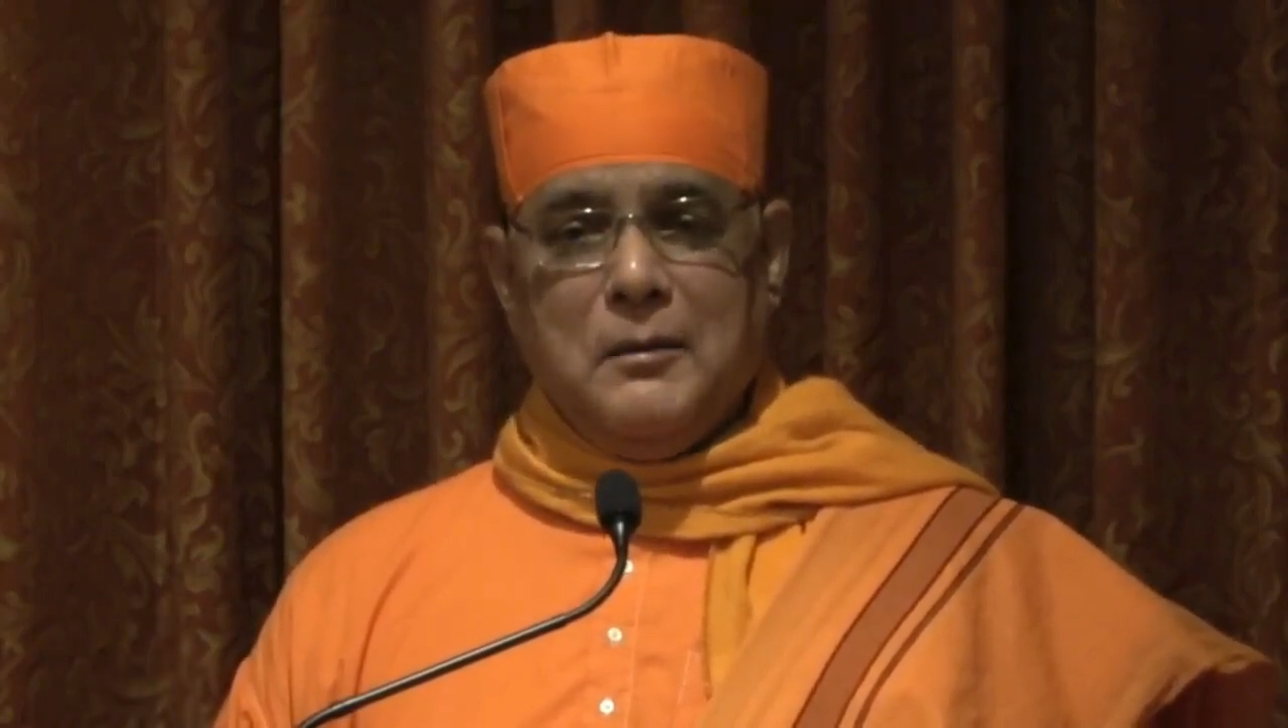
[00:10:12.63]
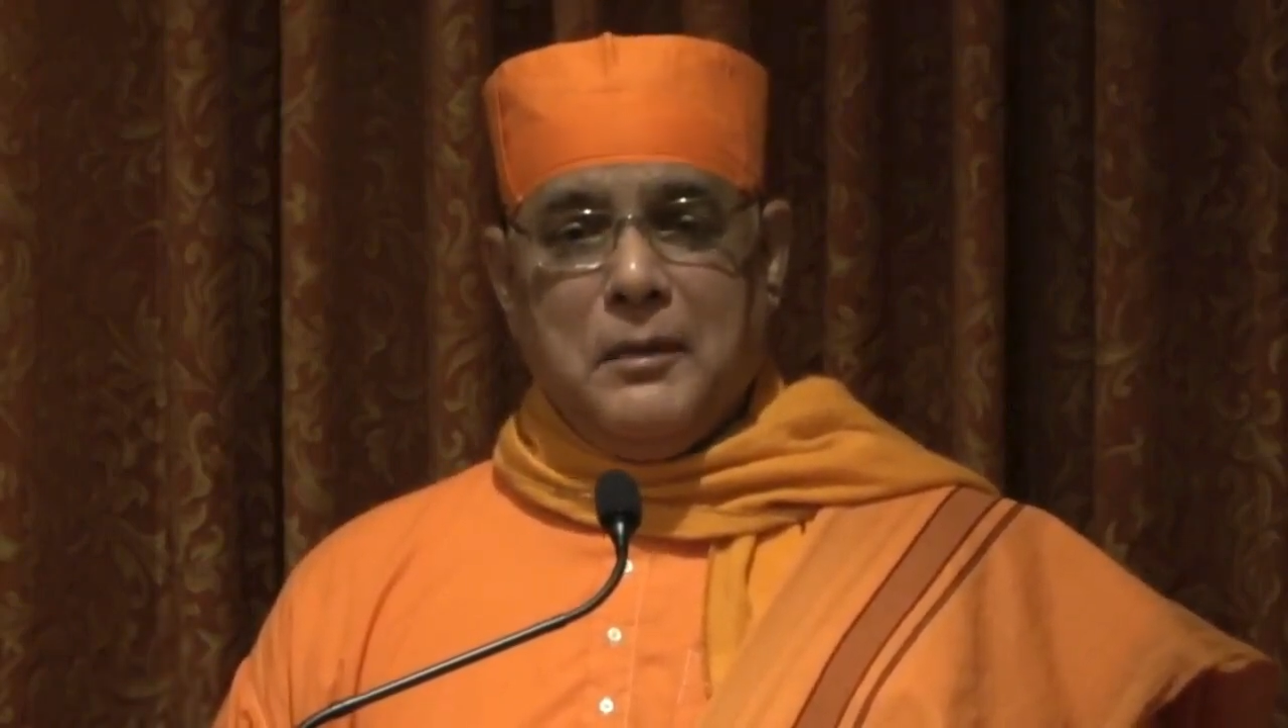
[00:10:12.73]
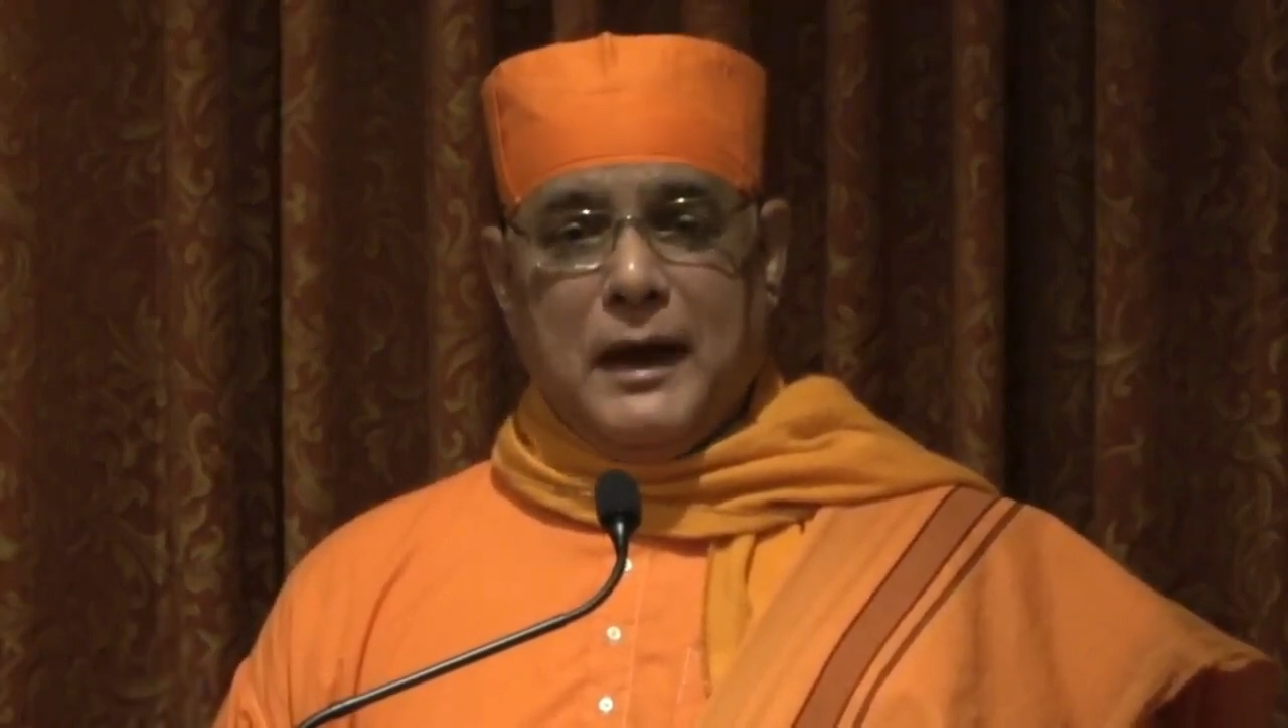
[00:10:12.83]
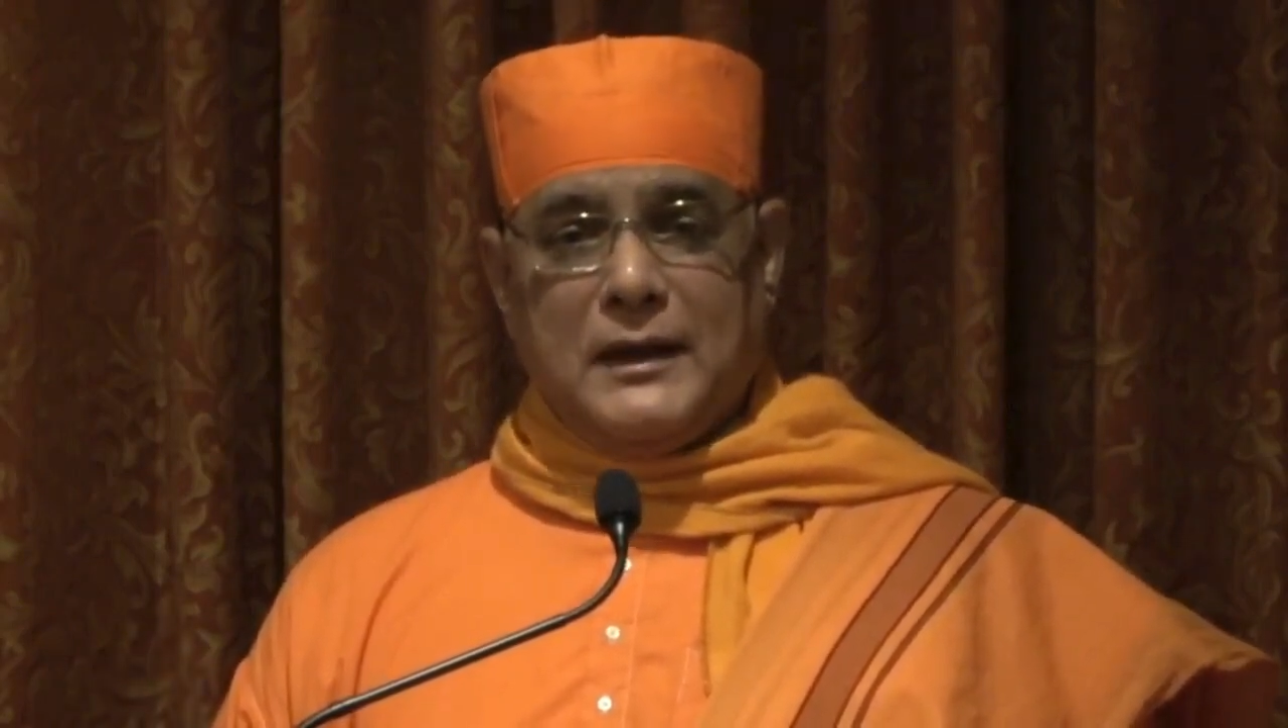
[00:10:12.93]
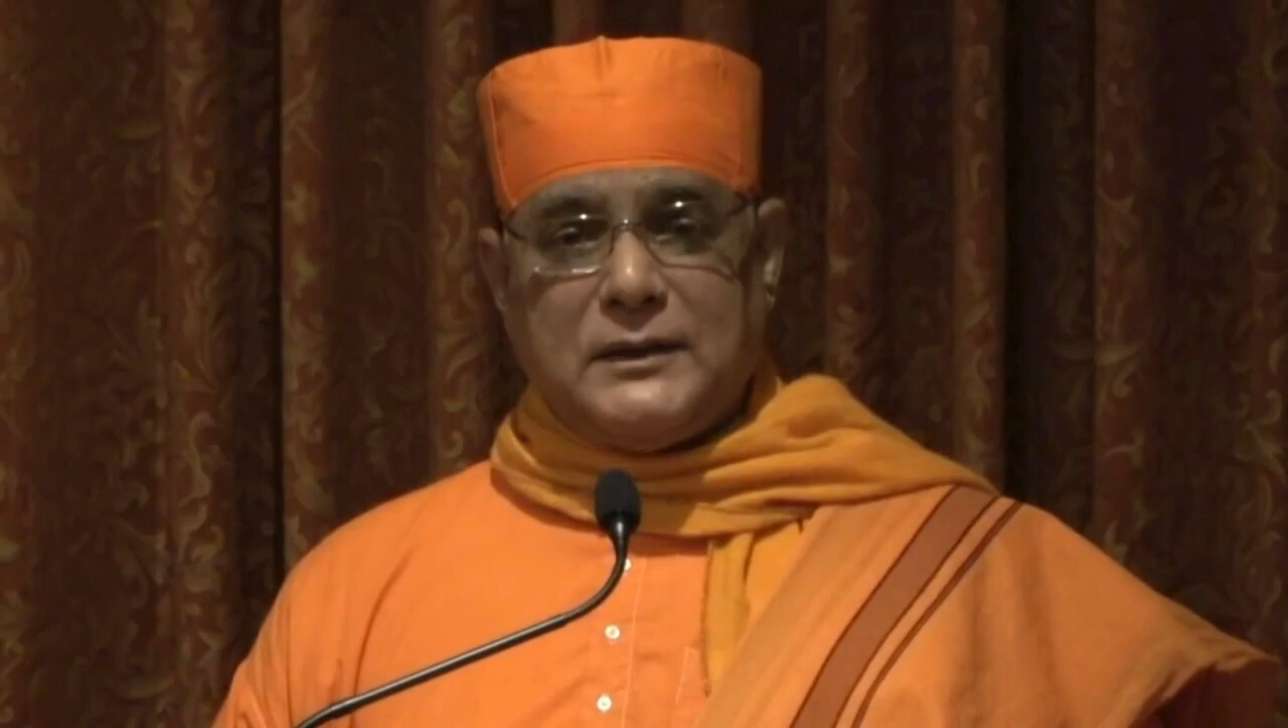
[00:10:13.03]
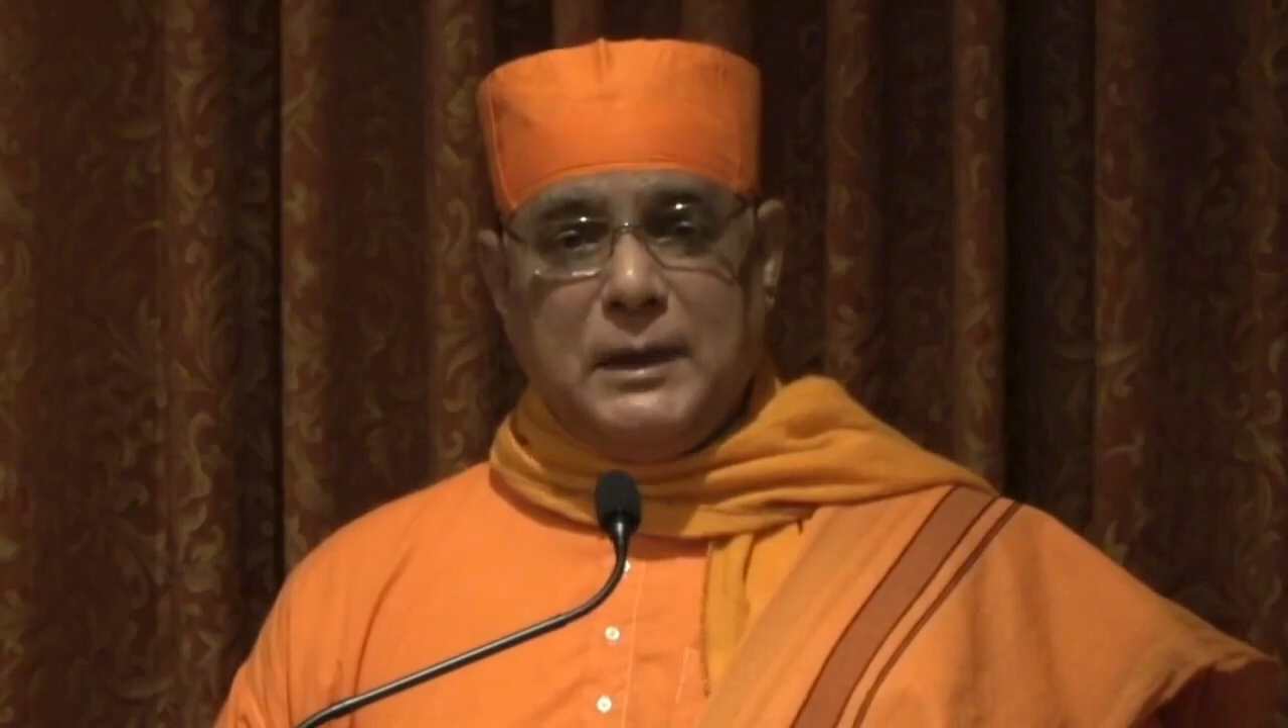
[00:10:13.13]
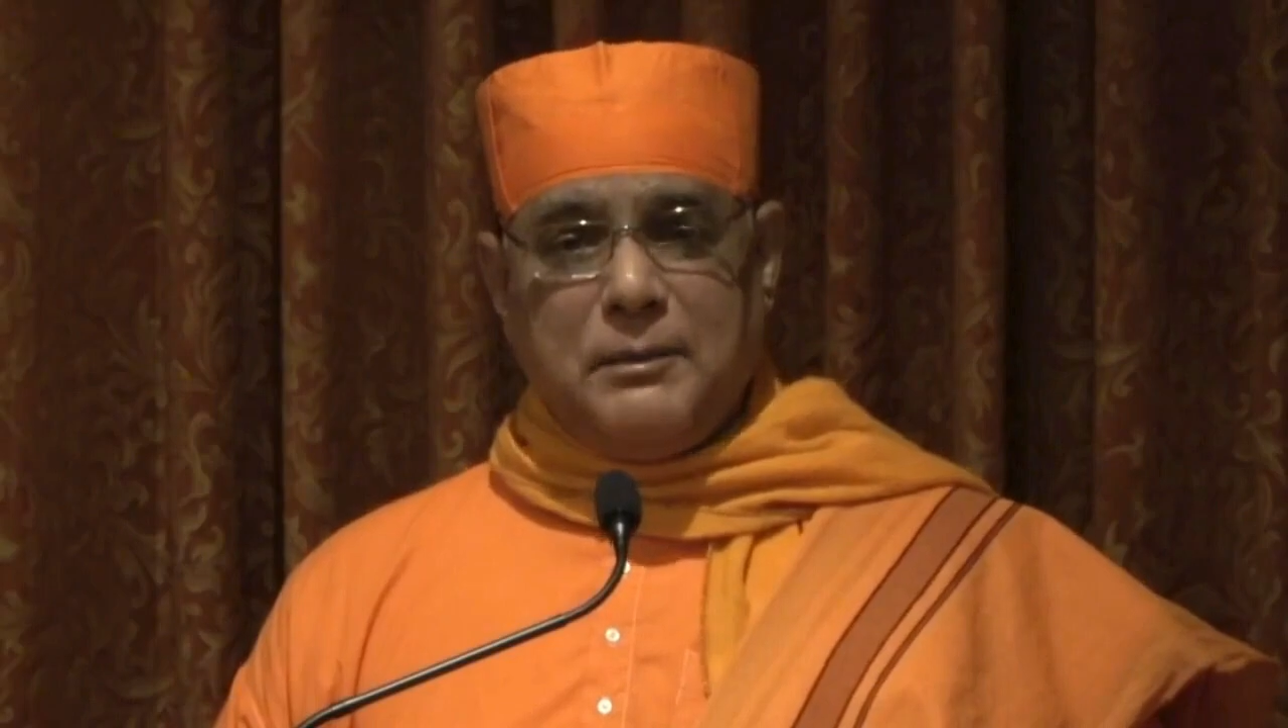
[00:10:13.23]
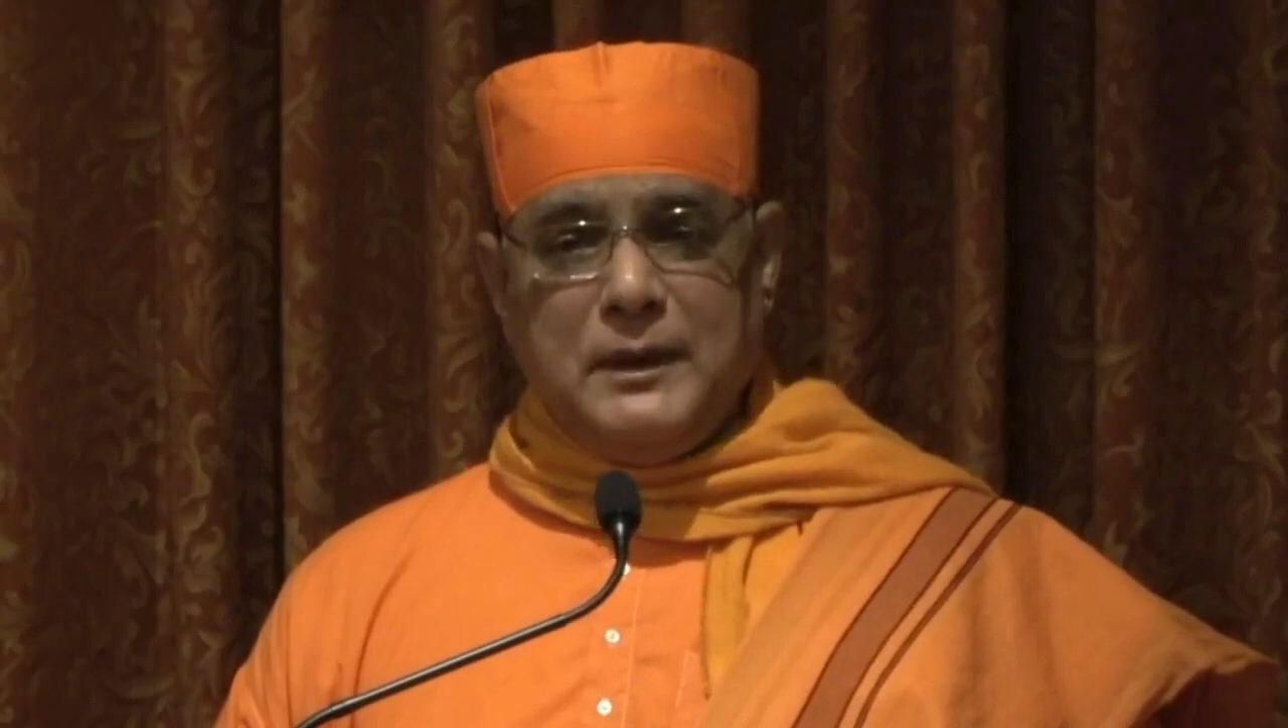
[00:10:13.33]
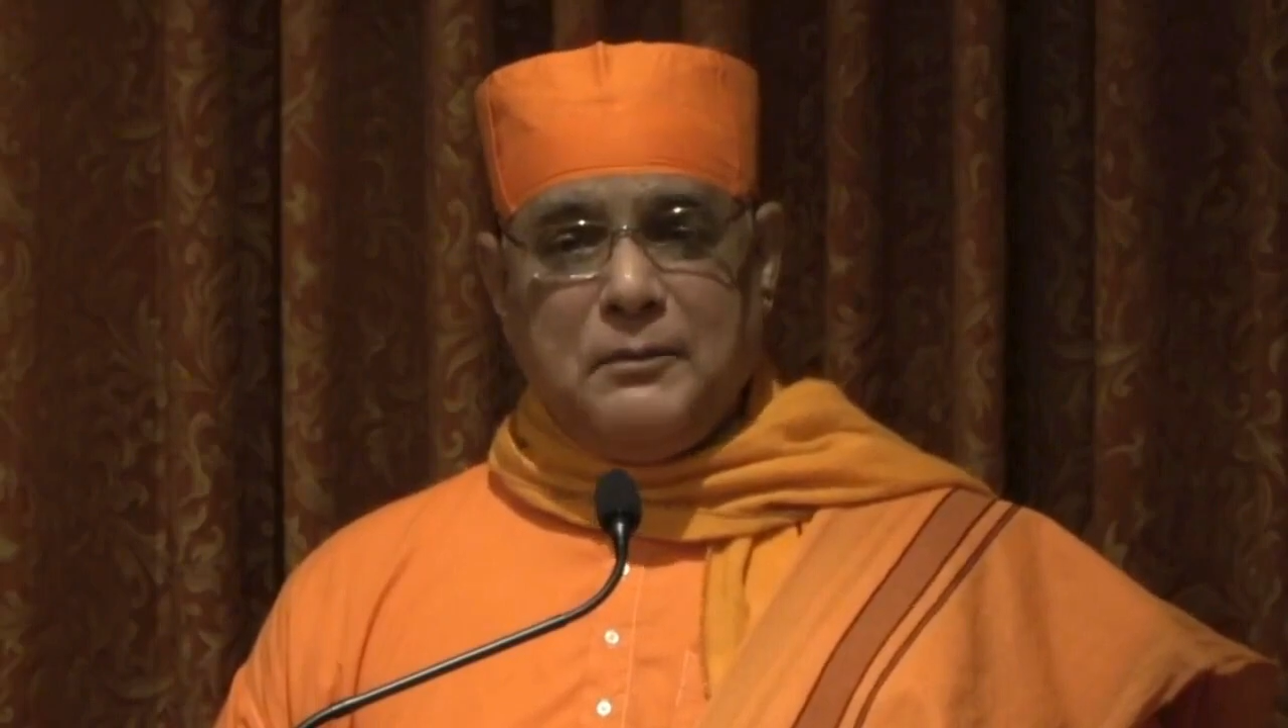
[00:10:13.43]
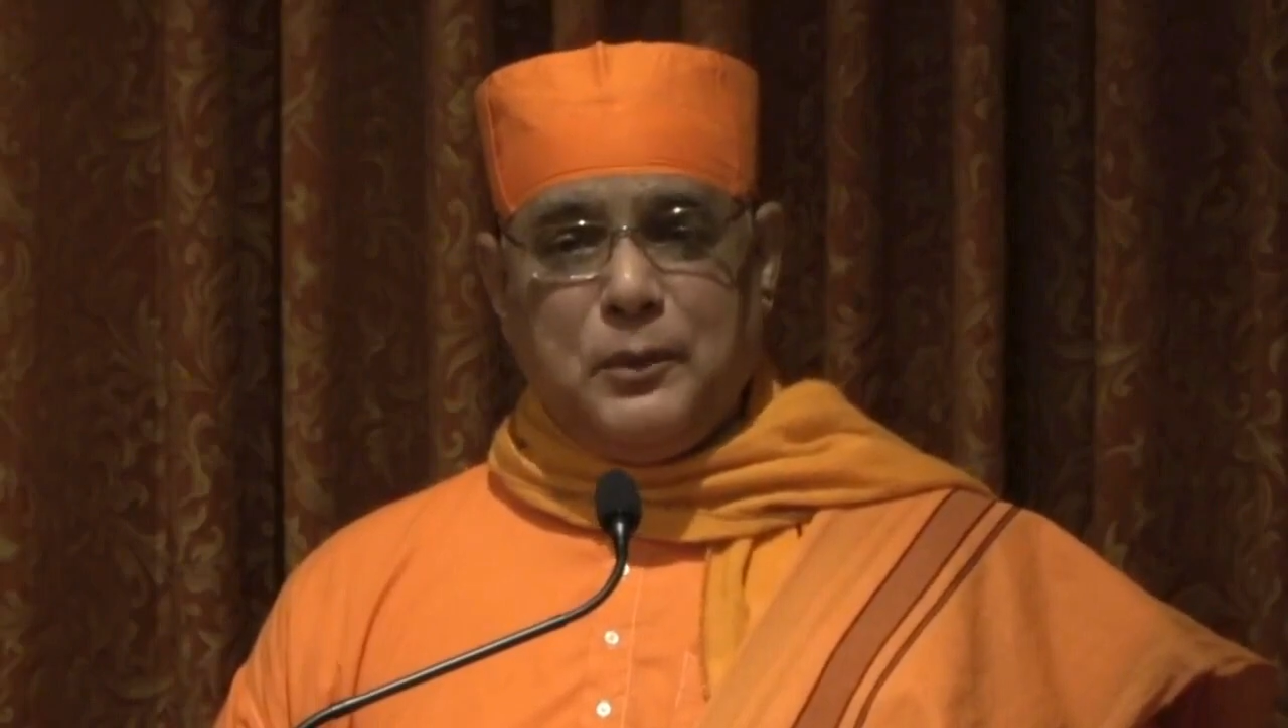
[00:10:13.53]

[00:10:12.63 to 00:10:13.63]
but accepting